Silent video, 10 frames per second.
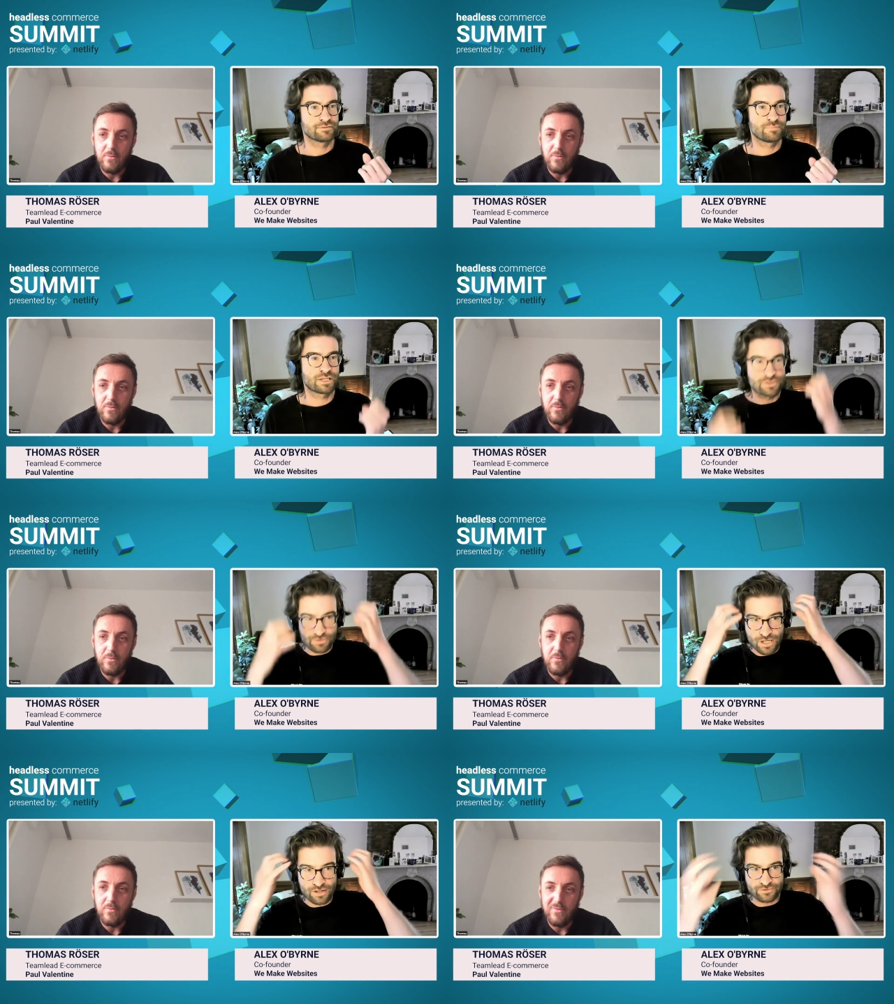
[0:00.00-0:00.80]
Speaker 1: Because you
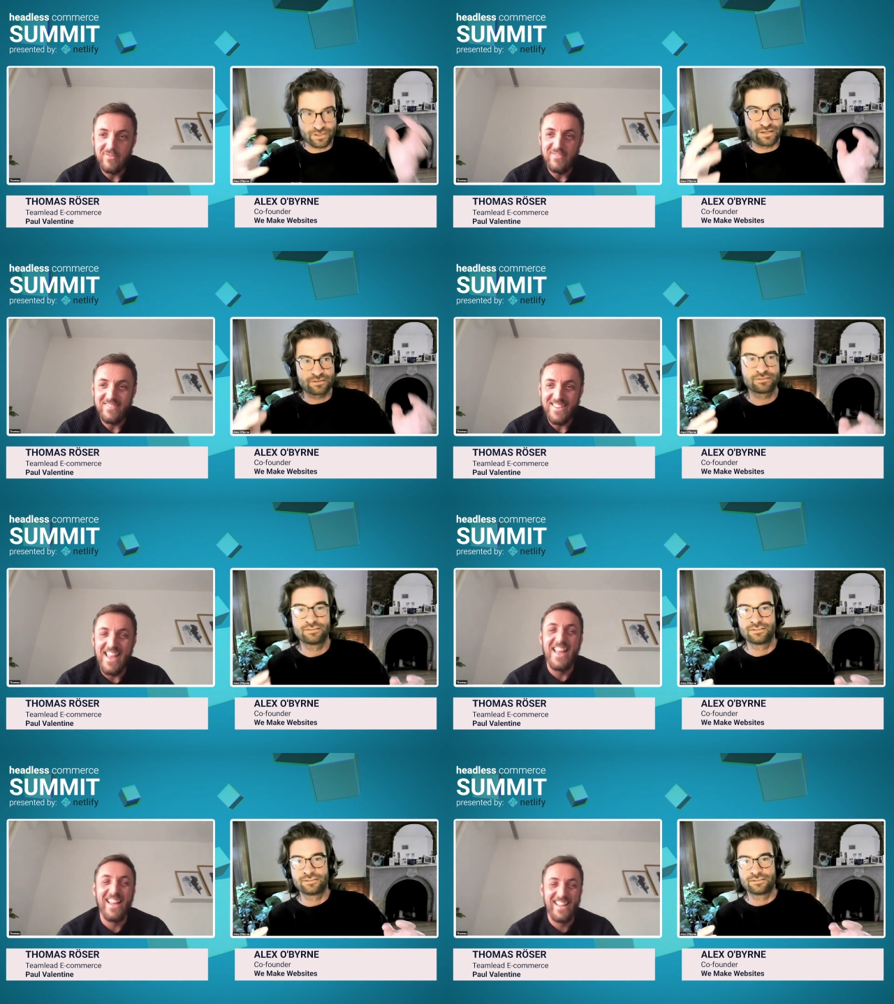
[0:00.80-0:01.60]
can't tell
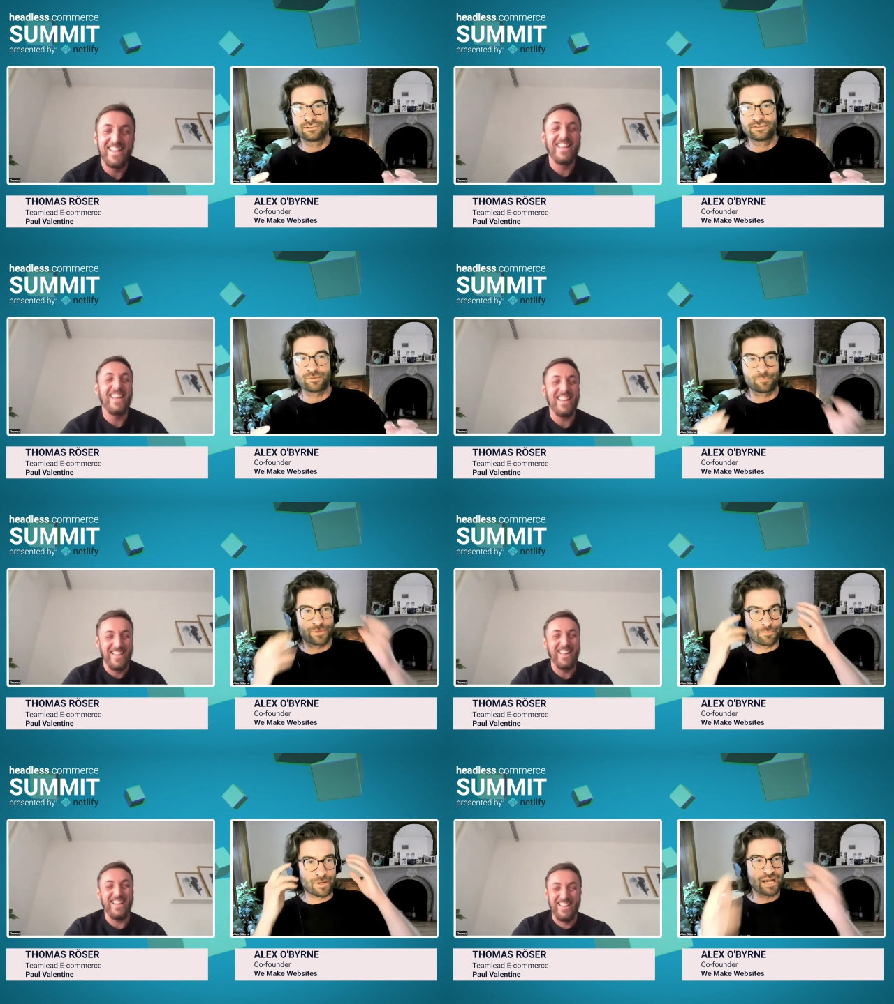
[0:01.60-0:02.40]
the,
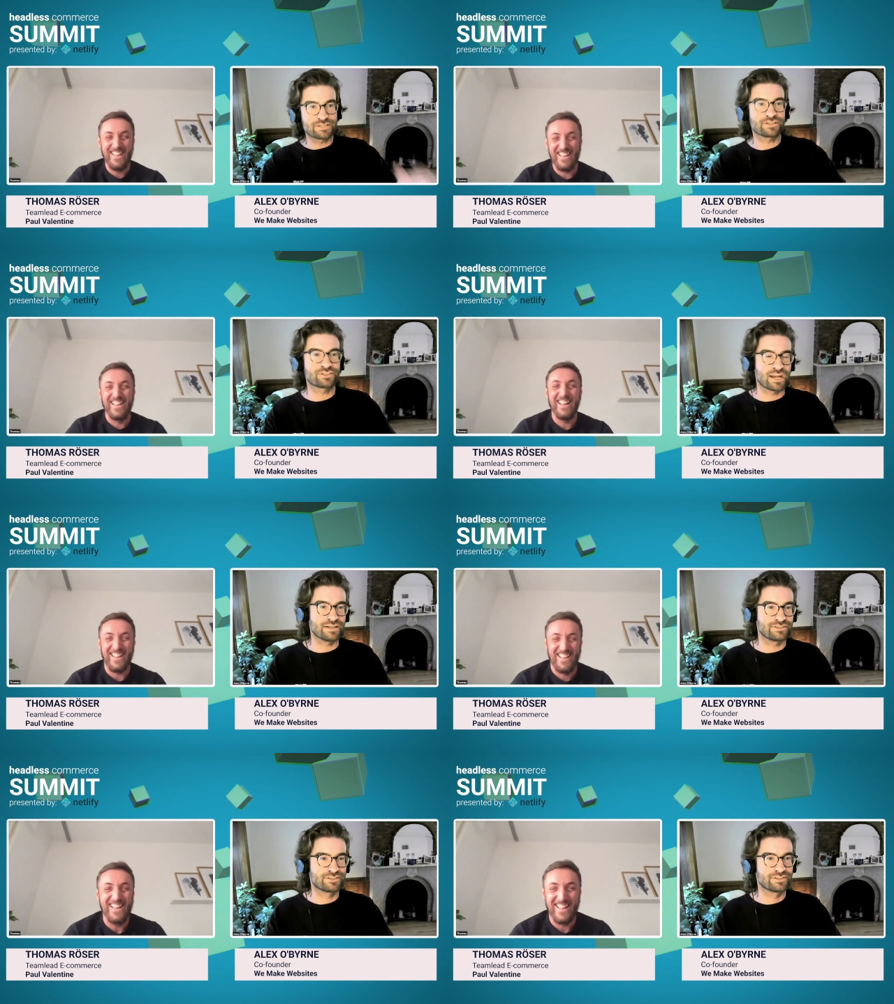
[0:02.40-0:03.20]
the page has
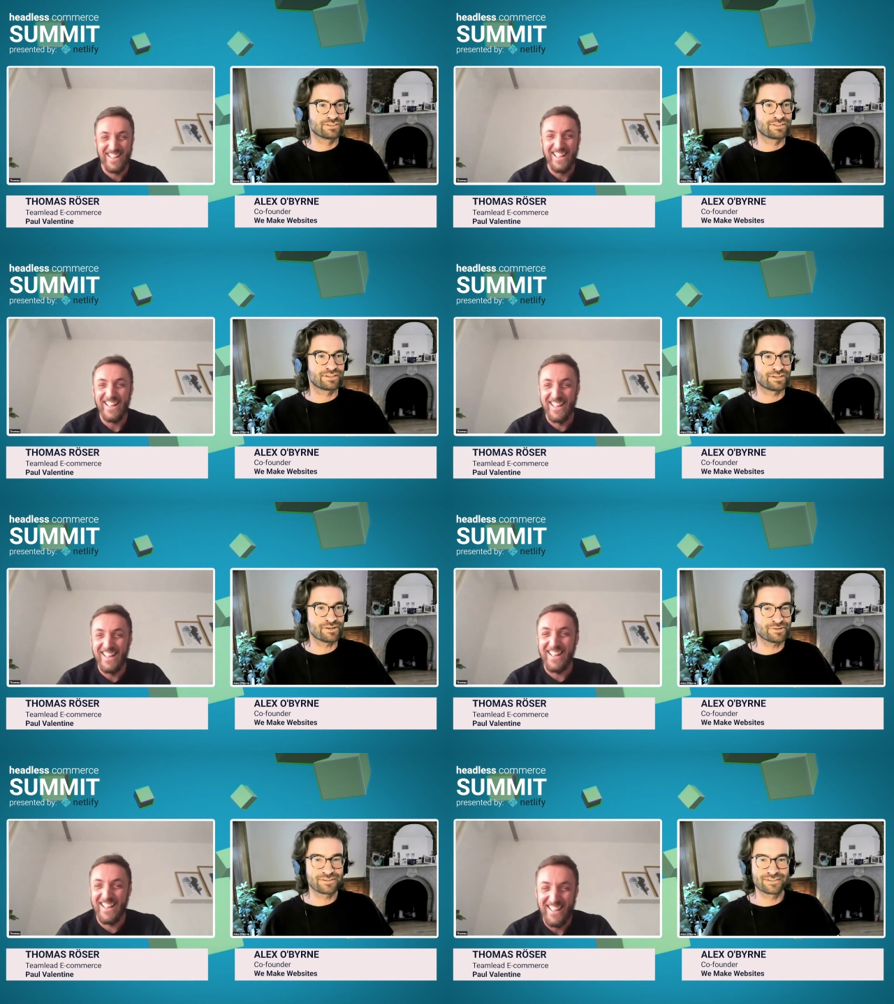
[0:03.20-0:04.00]
changed. You
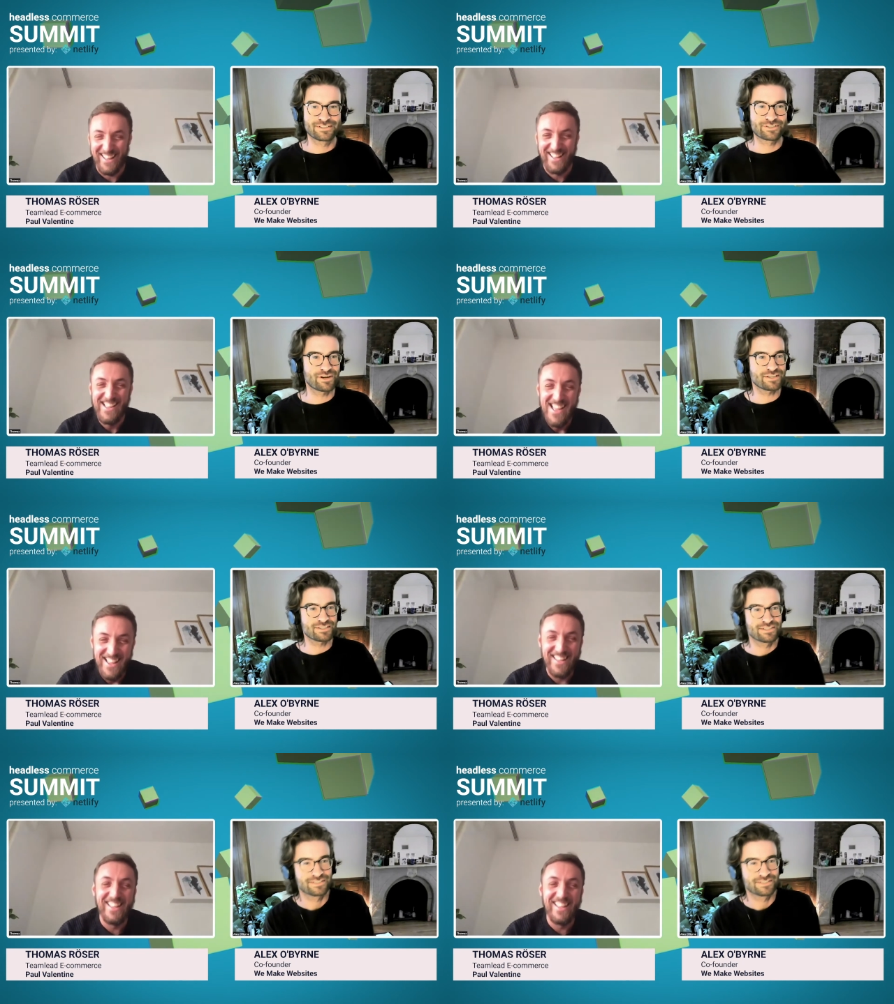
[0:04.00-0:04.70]
know, it's crazy.